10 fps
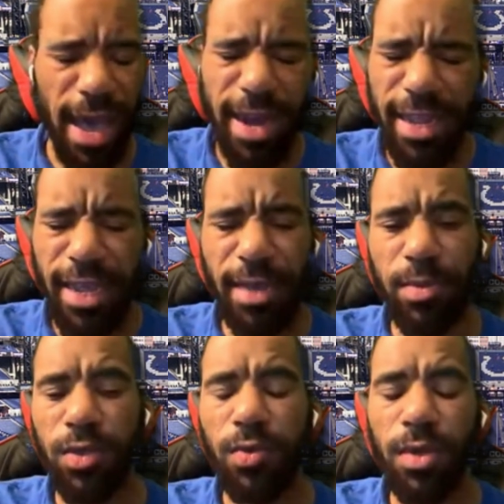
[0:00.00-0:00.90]
Adding
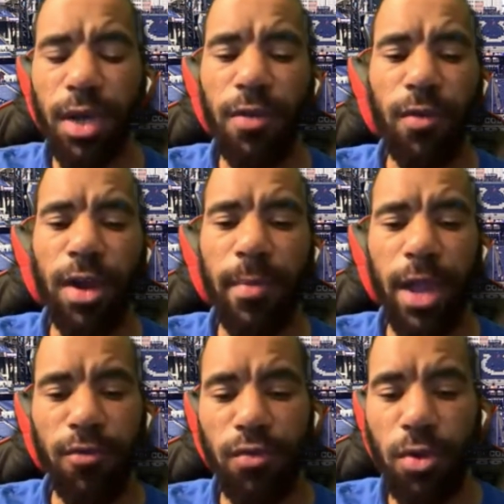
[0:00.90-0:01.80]
him to a running
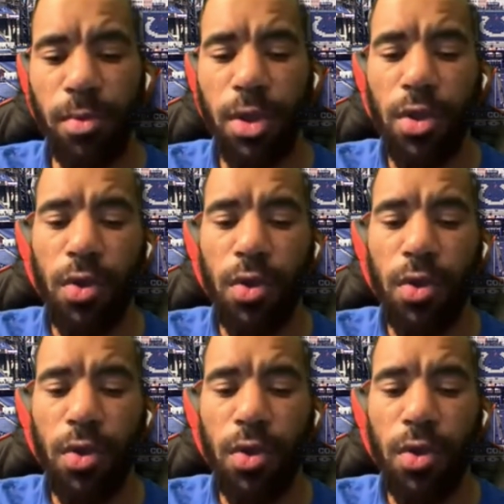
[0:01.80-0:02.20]
back room